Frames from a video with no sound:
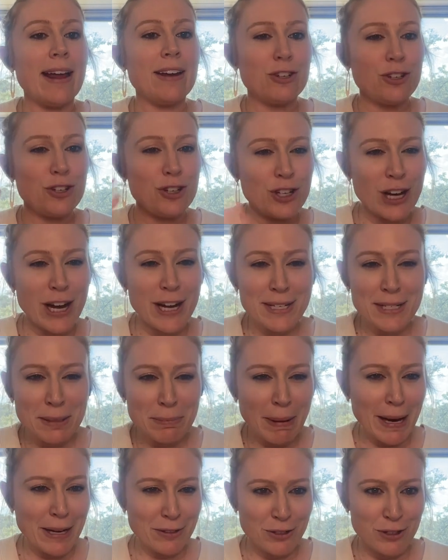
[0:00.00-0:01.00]
And just
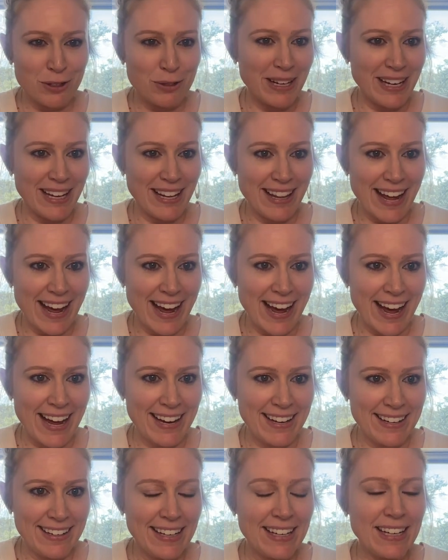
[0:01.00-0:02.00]
by doing
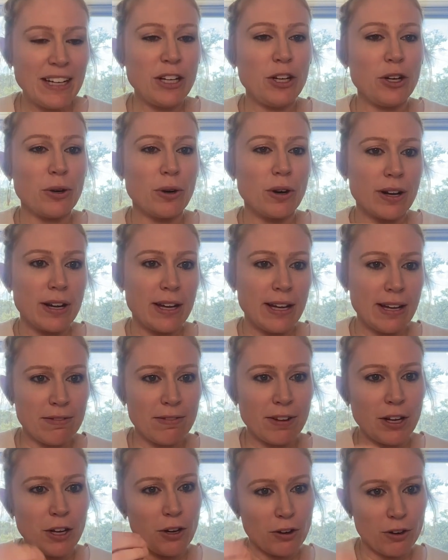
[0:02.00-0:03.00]
that, you're
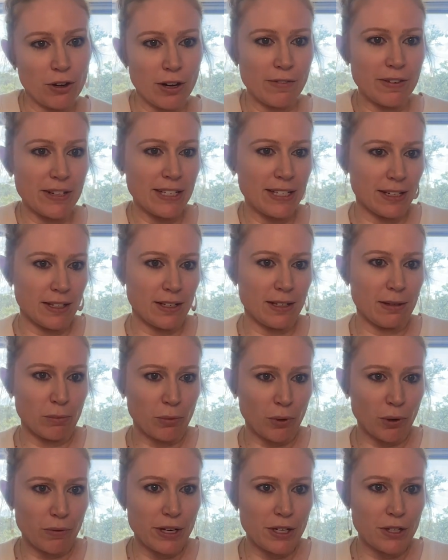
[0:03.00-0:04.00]
giving your nervous system
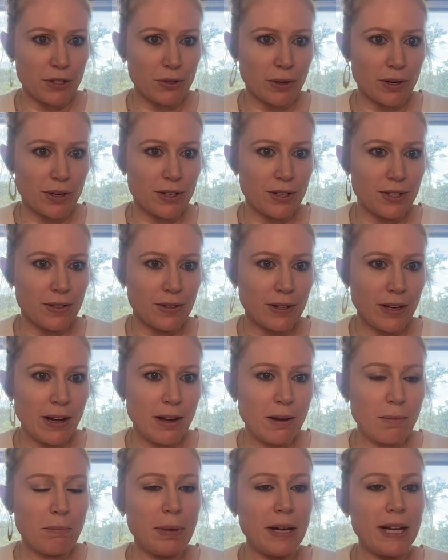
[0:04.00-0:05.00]
more resource.
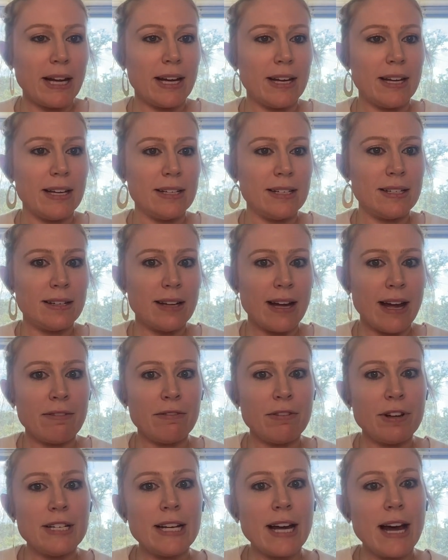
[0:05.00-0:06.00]
Because
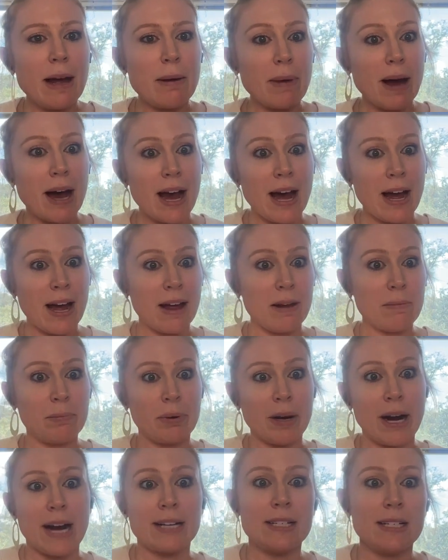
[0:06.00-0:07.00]
every time I
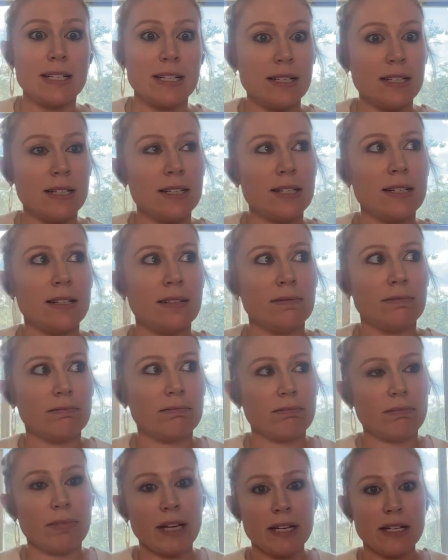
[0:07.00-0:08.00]
practice
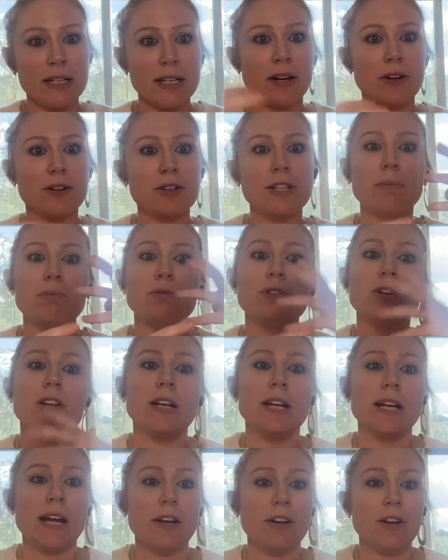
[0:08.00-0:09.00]
interoception
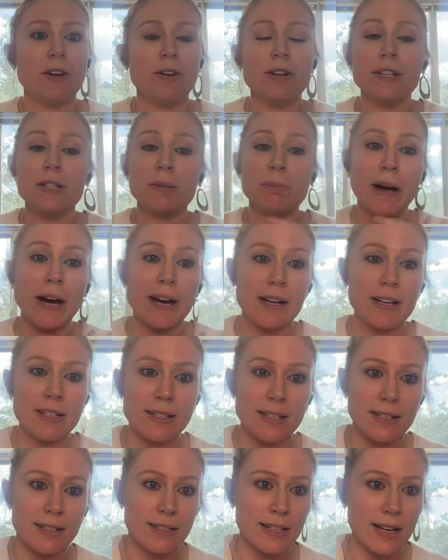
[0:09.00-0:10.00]
and I notice body
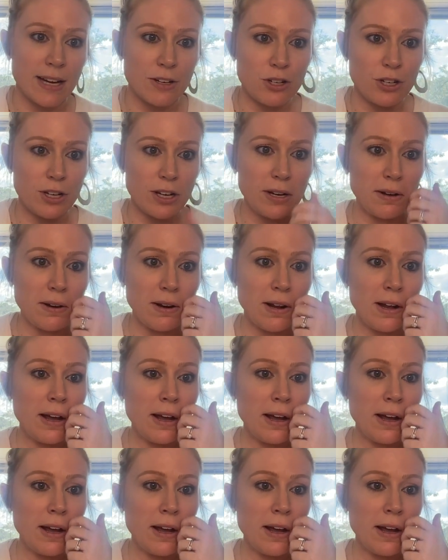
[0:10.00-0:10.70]
sensation,